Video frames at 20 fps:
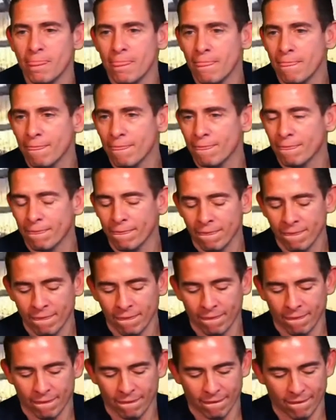
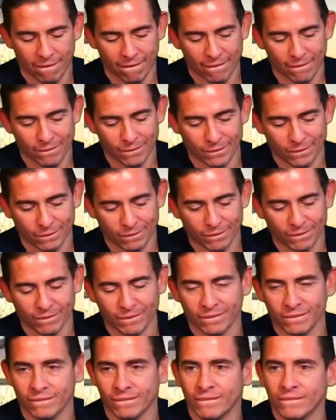
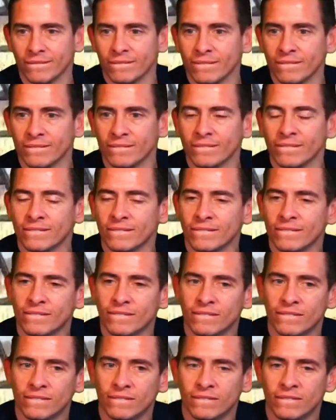
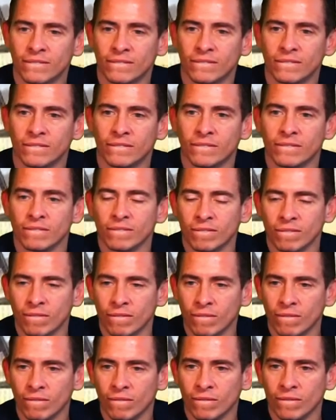
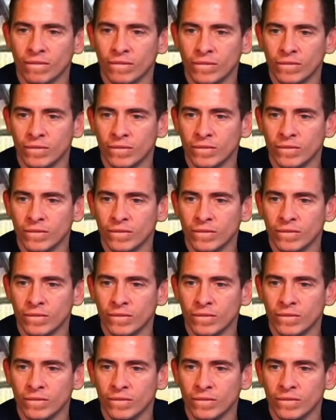(not speaking)